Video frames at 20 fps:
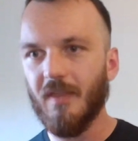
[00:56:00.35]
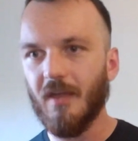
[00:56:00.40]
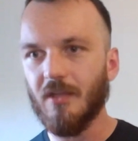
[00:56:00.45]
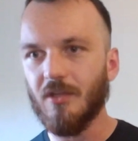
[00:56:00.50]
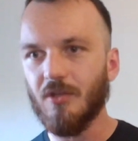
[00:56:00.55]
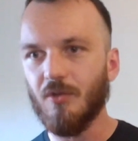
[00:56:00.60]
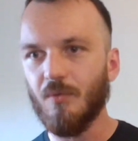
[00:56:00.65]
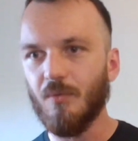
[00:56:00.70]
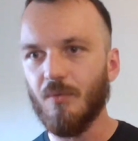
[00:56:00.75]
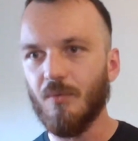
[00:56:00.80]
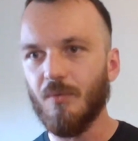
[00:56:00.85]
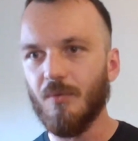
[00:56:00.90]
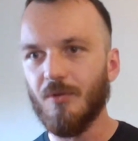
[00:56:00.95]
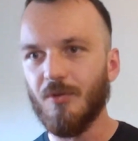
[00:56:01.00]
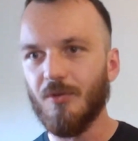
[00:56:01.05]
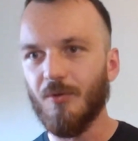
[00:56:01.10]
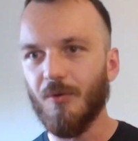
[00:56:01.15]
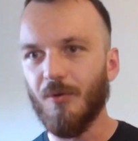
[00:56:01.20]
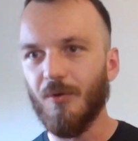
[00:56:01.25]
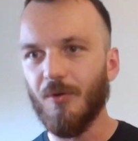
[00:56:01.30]
but that you
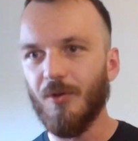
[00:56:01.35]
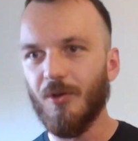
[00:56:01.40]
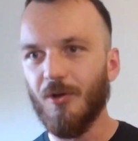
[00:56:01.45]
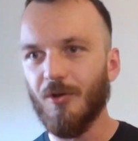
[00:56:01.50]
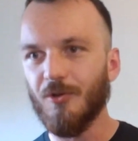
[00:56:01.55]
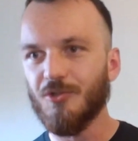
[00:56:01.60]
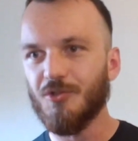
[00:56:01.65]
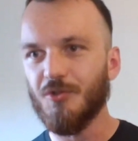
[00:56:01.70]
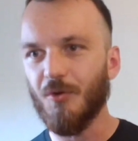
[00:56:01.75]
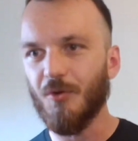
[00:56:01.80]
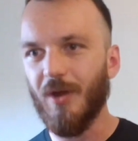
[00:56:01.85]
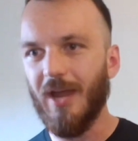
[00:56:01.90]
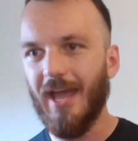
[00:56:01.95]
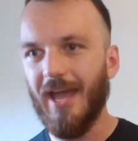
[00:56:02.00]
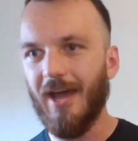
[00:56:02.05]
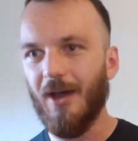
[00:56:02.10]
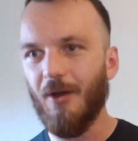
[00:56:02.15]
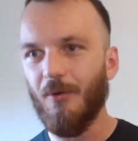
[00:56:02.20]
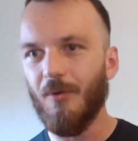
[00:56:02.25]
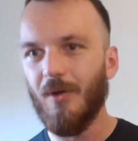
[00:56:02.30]
you're not sure
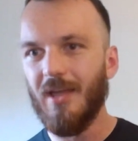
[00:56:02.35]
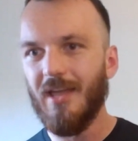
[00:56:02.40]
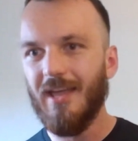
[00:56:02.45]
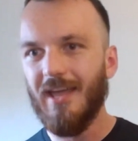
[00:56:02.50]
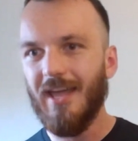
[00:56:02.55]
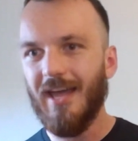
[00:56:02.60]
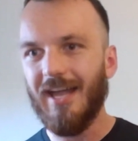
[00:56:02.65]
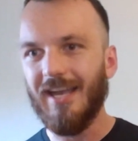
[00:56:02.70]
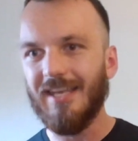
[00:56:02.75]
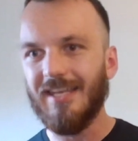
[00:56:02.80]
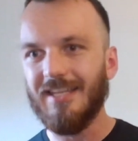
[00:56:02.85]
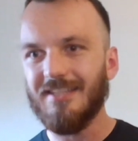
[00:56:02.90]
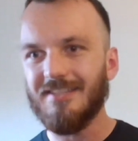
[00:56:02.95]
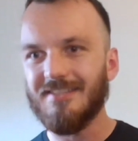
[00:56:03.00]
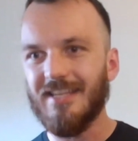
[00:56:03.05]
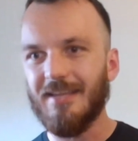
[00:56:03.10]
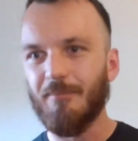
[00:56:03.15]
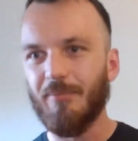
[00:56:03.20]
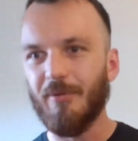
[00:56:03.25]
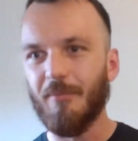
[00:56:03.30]
how, at
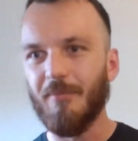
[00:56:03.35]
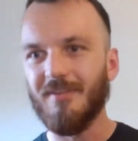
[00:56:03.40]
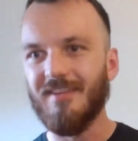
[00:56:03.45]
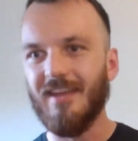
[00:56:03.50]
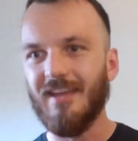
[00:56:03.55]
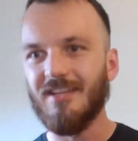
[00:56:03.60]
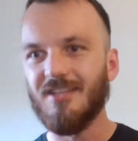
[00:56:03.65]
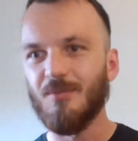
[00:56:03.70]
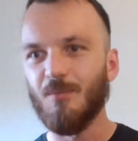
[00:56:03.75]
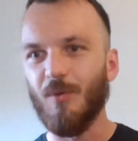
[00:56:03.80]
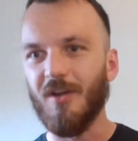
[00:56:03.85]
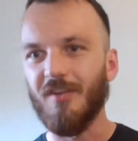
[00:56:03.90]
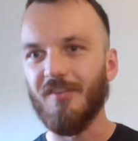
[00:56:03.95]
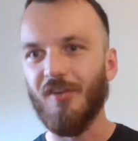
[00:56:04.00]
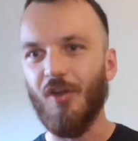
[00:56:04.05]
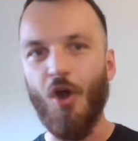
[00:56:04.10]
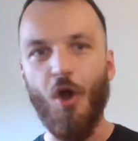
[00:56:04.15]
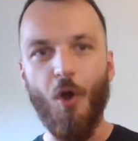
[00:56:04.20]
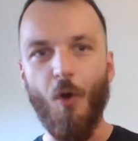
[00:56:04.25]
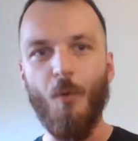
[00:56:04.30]
least implementation wise?
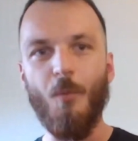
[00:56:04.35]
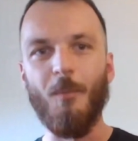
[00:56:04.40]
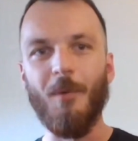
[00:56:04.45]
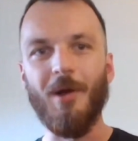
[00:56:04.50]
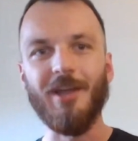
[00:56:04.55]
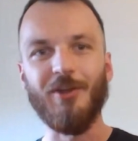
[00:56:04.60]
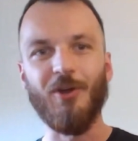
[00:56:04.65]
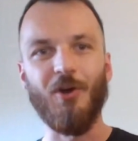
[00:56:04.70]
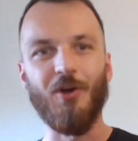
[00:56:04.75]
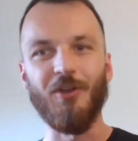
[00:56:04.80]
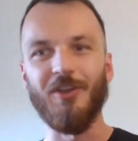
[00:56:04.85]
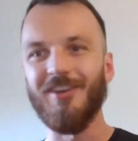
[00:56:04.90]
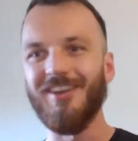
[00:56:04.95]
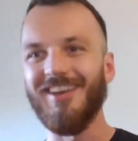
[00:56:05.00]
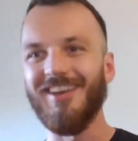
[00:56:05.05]
Oh my god,